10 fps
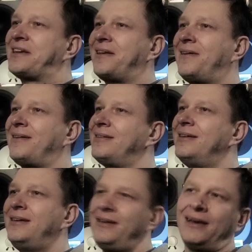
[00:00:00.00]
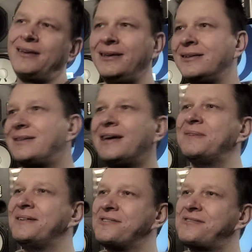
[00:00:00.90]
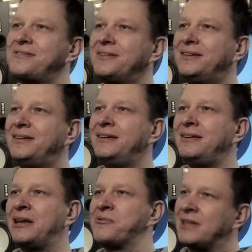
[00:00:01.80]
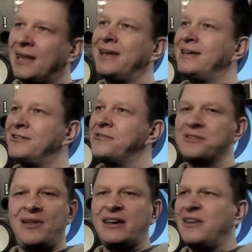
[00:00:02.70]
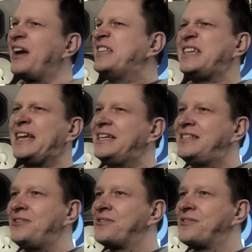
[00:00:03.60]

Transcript: Clark at King Tubby's. You know, it was later. It was like 1980 or